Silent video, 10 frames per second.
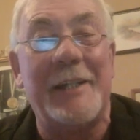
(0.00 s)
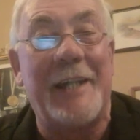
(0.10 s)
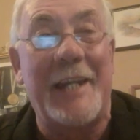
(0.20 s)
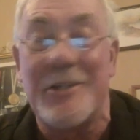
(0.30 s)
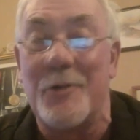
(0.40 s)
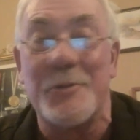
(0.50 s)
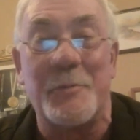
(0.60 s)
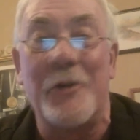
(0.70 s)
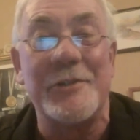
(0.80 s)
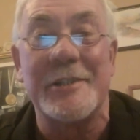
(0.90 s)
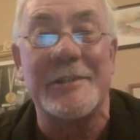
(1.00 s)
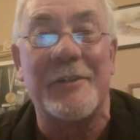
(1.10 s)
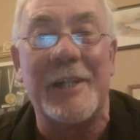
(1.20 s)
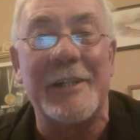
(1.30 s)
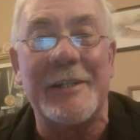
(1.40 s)
against those boys is a
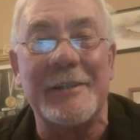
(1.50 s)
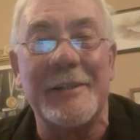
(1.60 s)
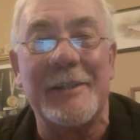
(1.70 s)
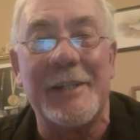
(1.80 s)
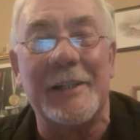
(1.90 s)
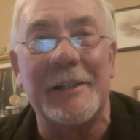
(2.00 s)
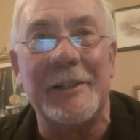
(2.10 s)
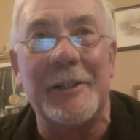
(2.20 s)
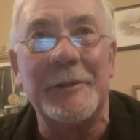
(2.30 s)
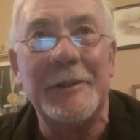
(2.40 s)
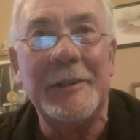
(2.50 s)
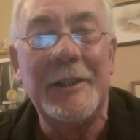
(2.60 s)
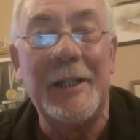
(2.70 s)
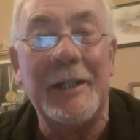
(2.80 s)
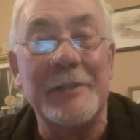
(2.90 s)
great thing. You know,
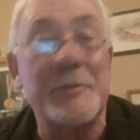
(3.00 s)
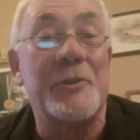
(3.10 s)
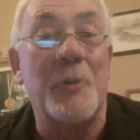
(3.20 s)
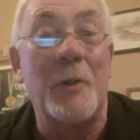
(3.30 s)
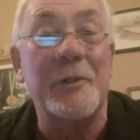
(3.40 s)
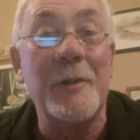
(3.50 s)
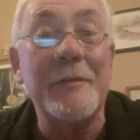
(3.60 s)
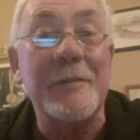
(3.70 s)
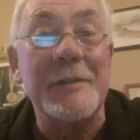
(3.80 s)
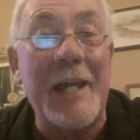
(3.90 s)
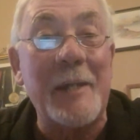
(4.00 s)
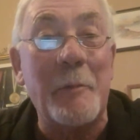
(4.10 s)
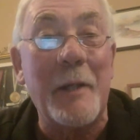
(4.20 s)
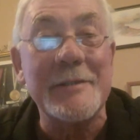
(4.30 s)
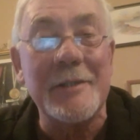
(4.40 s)
it's worth 200 quid for
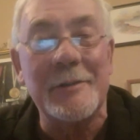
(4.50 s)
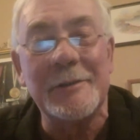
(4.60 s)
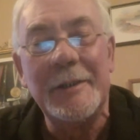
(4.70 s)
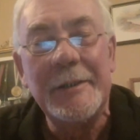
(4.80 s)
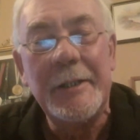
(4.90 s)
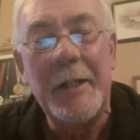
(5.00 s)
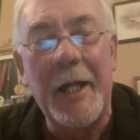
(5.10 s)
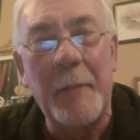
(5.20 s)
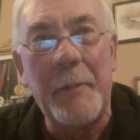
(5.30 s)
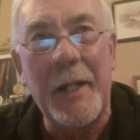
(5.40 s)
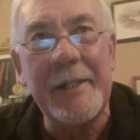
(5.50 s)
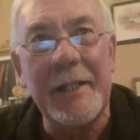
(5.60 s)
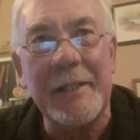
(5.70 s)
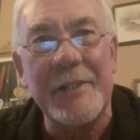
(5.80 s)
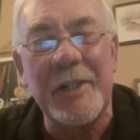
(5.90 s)
10th place. So, but I
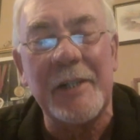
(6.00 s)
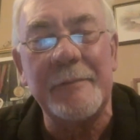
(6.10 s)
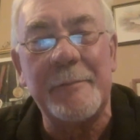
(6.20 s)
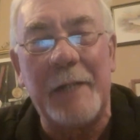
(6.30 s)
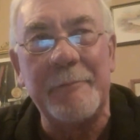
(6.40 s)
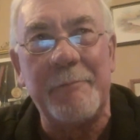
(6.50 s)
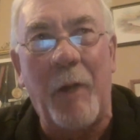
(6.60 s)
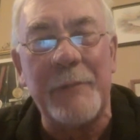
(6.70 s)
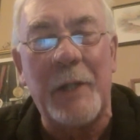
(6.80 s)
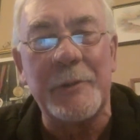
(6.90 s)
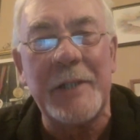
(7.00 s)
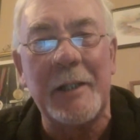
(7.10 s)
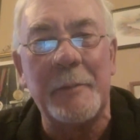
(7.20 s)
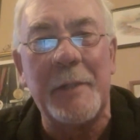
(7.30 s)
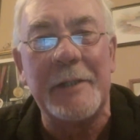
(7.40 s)
think this year I bombed out a
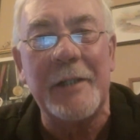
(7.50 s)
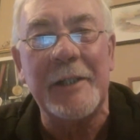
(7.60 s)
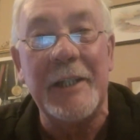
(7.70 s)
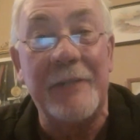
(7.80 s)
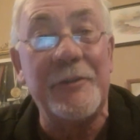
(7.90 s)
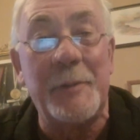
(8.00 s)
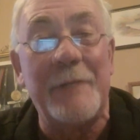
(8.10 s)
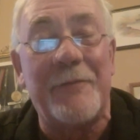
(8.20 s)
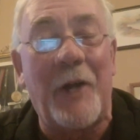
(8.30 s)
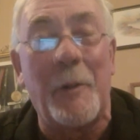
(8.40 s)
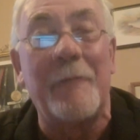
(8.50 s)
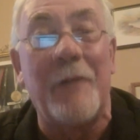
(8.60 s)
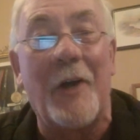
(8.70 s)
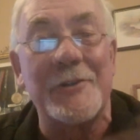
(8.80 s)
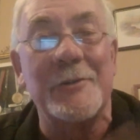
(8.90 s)
little bit on it. If you've been following my
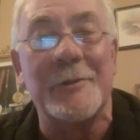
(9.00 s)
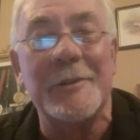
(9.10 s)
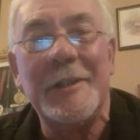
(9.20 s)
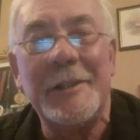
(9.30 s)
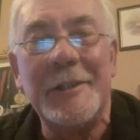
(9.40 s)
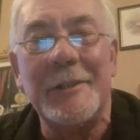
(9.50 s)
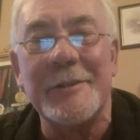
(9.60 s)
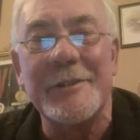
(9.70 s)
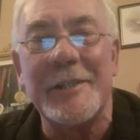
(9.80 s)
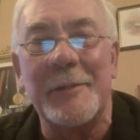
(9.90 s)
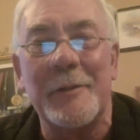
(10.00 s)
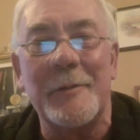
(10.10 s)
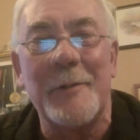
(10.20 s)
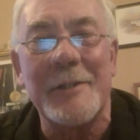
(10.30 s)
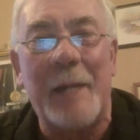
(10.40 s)
blogs, you'll see
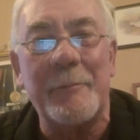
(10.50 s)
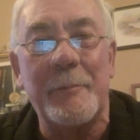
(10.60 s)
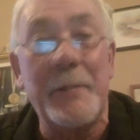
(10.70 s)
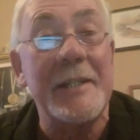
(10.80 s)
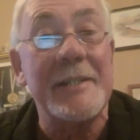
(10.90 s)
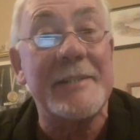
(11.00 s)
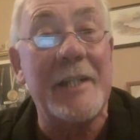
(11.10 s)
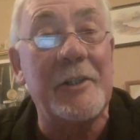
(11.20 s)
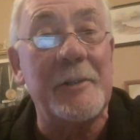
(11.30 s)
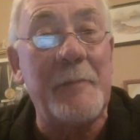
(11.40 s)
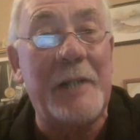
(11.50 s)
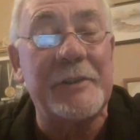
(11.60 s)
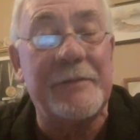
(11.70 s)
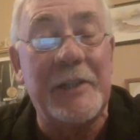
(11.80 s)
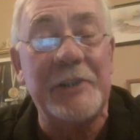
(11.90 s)
what's happened. But it's still a good match
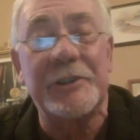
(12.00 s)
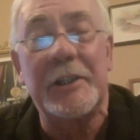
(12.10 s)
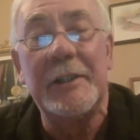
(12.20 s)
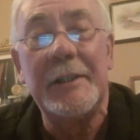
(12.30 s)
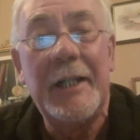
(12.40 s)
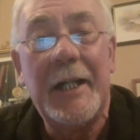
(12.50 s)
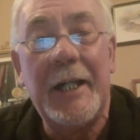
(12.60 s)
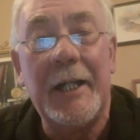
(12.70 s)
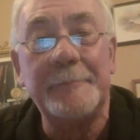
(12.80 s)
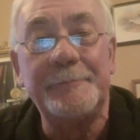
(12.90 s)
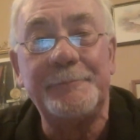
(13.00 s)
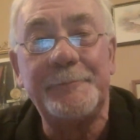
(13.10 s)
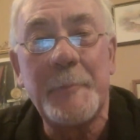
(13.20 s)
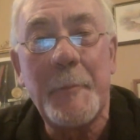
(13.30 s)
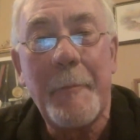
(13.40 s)
for fish, and
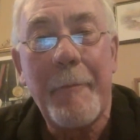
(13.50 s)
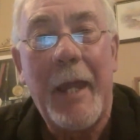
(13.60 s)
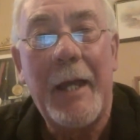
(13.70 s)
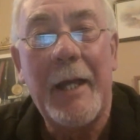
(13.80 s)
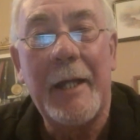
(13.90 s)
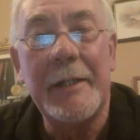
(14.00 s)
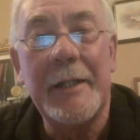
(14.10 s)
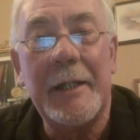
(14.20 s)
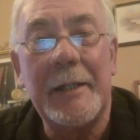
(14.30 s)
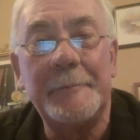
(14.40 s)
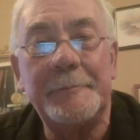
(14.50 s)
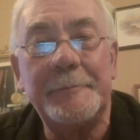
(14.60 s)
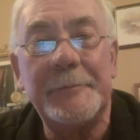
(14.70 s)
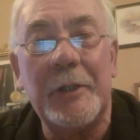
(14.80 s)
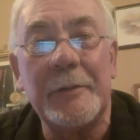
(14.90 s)

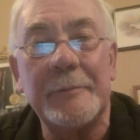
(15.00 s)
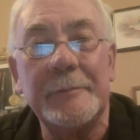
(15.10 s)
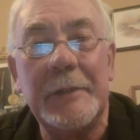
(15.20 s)
you know,